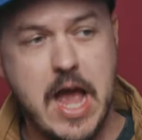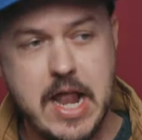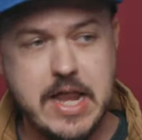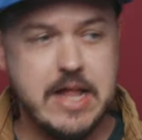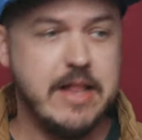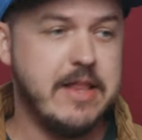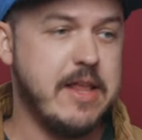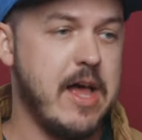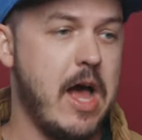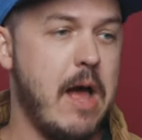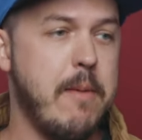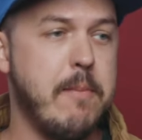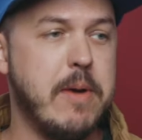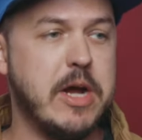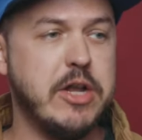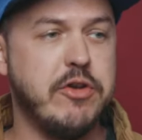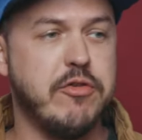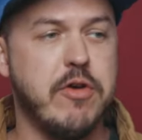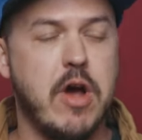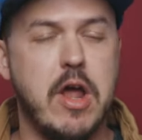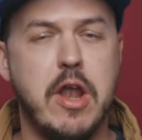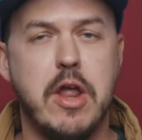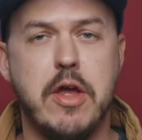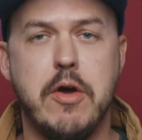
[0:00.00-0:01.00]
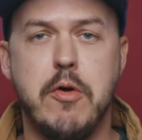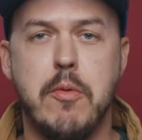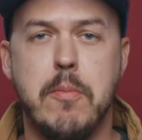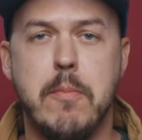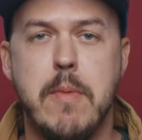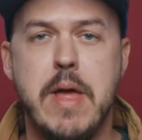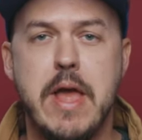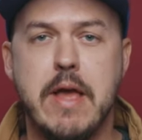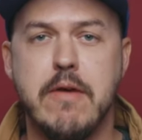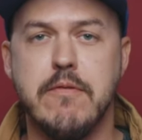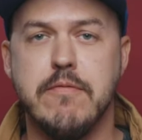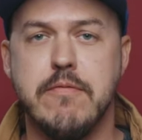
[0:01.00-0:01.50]
Anytime I try to go
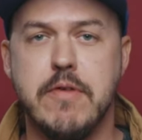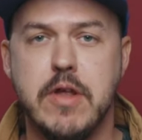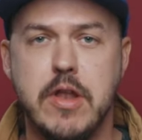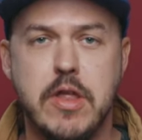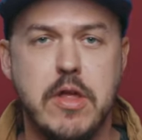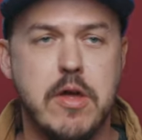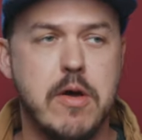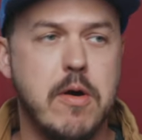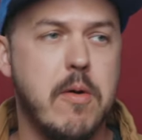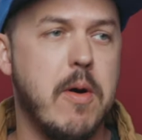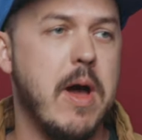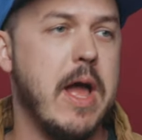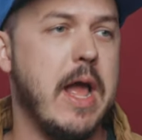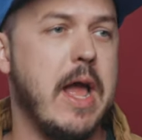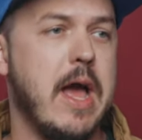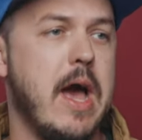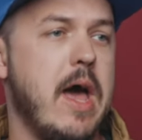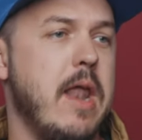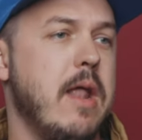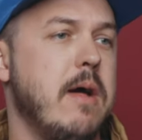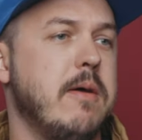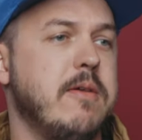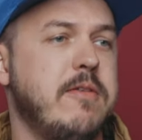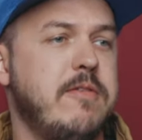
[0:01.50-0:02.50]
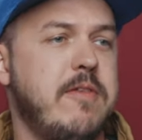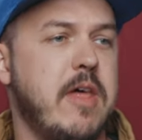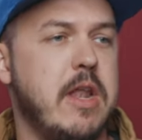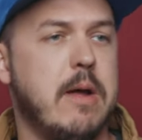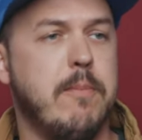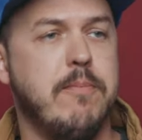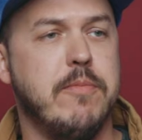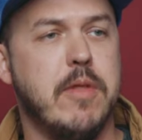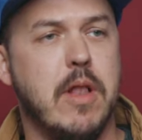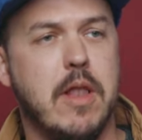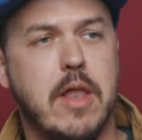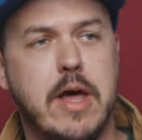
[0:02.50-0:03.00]
make a video, I gotta set
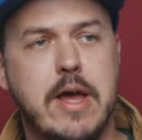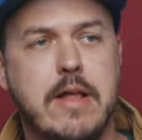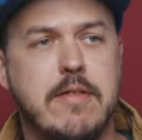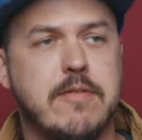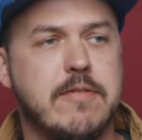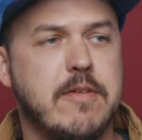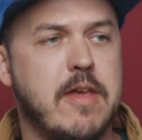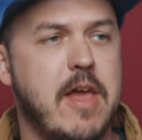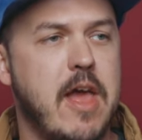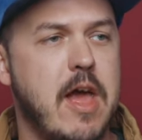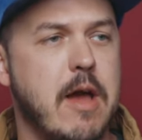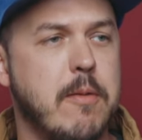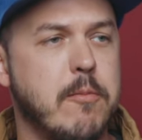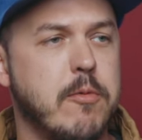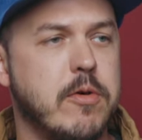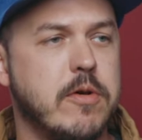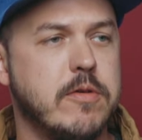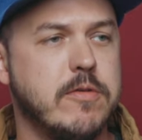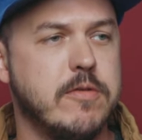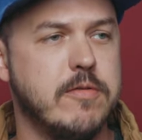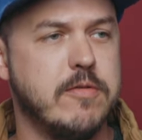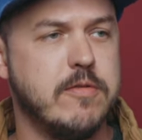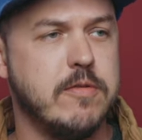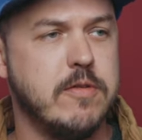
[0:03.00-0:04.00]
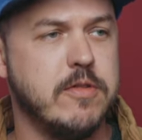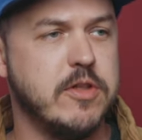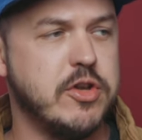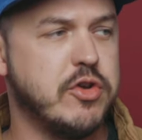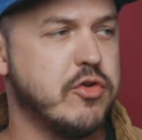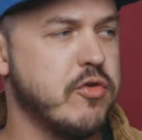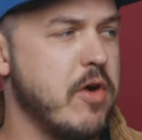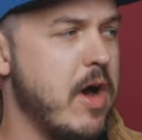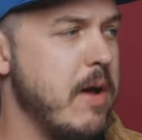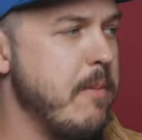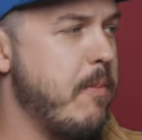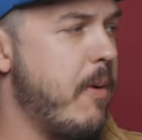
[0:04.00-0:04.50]
up the lights, cameras, the
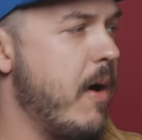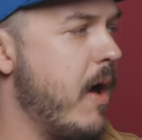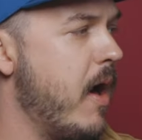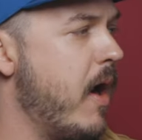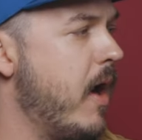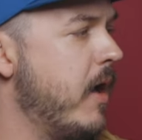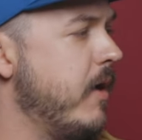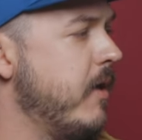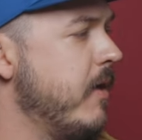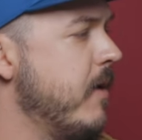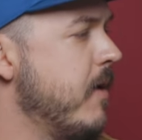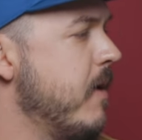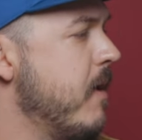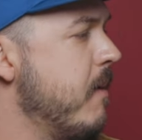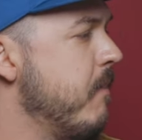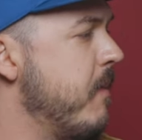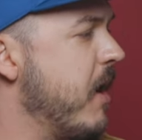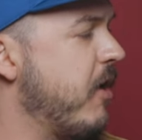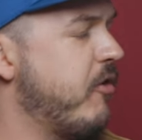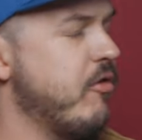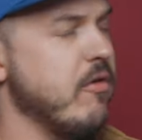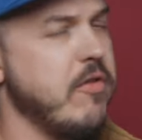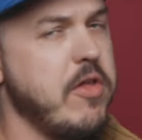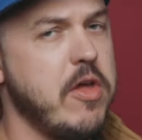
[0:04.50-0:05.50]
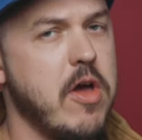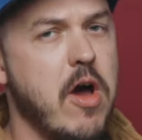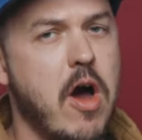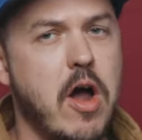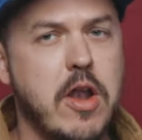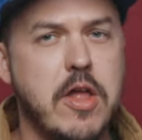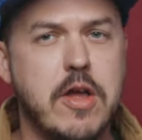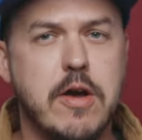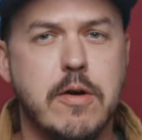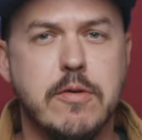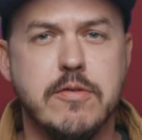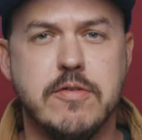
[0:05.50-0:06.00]
tripod, make sure the
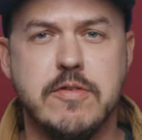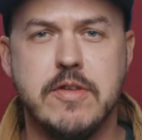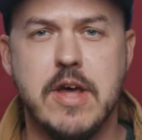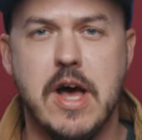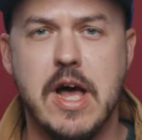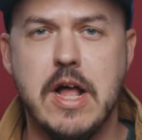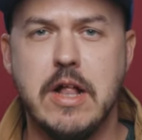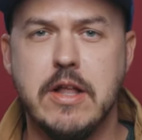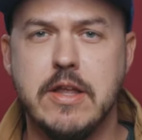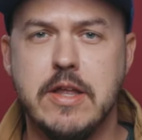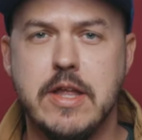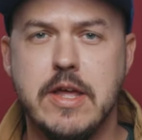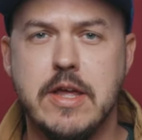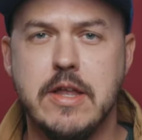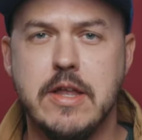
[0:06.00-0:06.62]
audio is dialed